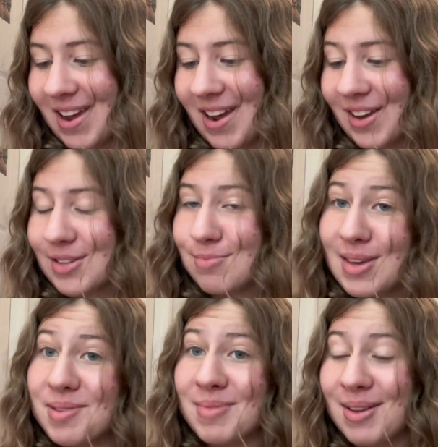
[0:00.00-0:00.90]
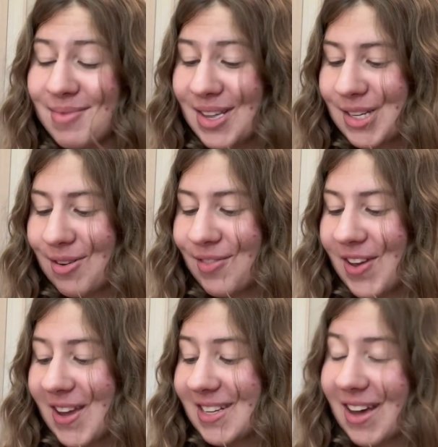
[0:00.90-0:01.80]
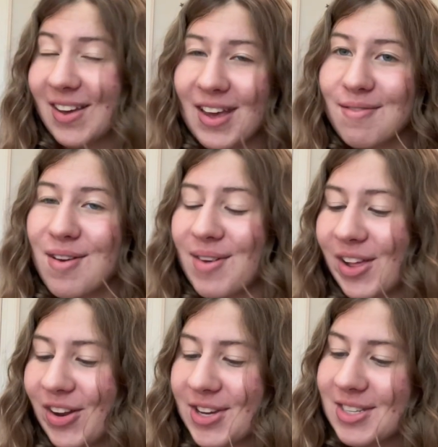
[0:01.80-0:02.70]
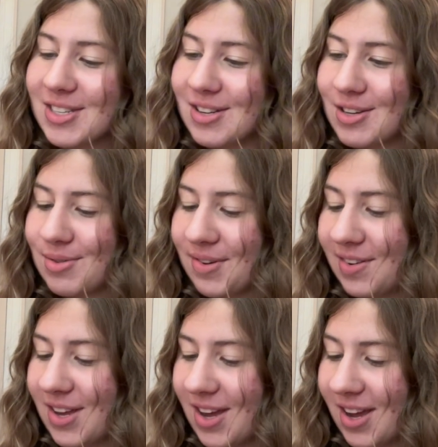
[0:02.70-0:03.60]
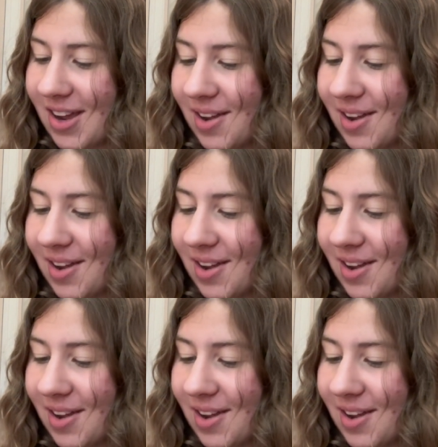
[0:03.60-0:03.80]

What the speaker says: Because Me made me a Swiftie and Delicate made my little sister a Swiftie.